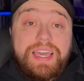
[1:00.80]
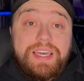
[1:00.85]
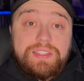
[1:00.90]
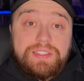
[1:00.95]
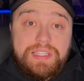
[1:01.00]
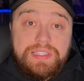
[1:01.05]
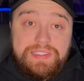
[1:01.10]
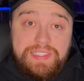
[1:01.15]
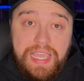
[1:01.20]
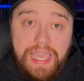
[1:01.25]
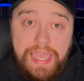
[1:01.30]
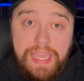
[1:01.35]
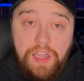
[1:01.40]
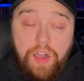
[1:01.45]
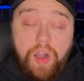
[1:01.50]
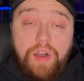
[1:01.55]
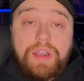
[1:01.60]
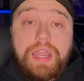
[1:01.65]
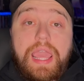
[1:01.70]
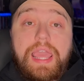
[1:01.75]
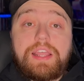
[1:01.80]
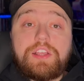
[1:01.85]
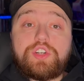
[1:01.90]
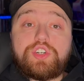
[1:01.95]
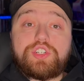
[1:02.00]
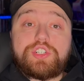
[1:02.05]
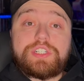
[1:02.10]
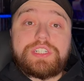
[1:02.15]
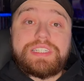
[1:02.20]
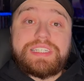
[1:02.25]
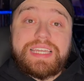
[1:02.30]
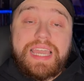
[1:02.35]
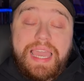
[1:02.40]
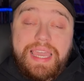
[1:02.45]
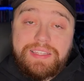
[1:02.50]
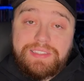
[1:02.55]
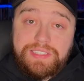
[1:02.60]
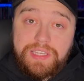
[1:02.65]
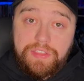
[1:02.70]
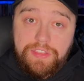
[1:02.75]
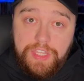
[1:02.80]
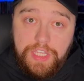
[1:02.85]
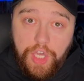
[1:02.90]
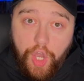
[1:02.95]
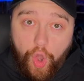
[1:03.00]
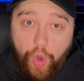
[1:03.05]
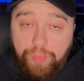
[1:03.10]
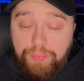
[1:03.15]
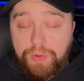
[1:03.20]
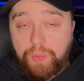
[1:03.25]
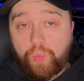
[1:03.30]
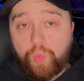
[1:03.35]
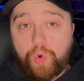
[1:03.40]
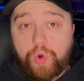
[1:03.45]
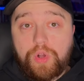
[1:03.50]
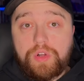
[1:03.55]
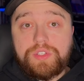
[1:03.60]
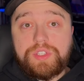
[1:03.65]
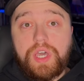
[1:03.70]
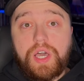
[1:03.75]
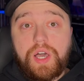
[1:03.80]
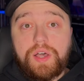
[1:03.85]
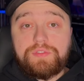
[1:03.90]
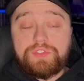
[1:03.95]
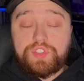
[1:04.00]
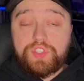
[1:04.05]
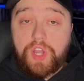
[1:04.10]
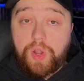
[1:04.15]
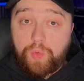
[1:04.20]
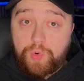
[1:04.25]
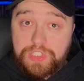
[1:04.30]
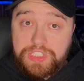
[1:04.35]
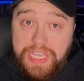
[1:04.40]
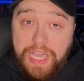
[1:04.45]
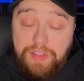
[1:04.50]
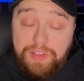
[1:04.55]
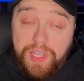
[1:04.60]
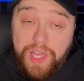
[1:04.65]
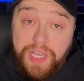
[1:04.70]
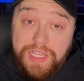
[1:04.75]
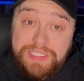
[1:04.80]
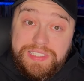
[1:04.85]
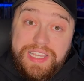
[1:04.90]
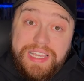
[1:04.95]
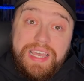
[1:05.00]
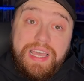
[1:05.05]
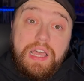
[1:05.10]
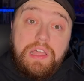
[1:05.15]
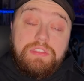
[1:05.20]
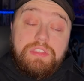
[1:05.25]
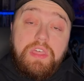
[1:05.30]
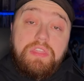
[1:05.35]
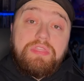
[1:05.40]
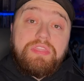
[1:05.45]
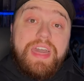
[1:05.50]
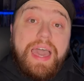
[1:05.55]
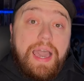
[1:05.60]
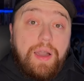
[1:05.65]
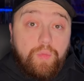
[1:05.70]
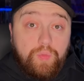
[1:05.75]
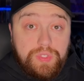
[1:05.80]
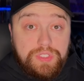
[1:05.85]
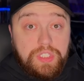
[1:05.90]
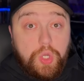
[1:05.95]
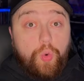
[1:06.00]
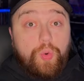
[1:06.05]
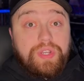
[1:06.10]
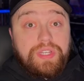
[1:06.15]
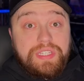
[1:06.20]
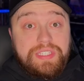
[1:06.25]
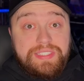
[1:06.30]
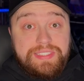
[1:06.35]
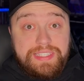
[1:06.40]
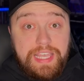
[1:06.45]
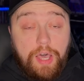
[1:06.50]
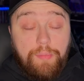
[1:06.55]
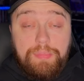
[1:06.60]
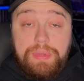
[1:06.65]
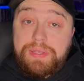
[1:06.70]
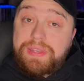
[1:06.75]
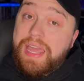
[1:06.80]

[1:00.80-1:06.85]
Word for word: to take on and create the open world of Star Wars Outlaws, then that was going to sell me.